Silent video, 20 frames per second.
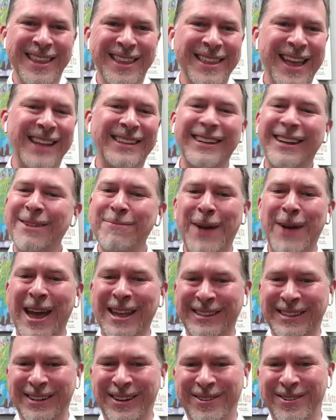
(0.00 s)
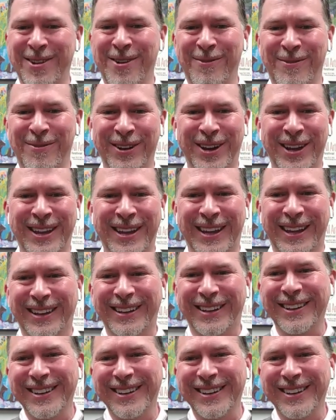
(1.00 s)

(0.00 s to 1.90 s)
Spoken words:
That's okay. A capacity you don't want to hit.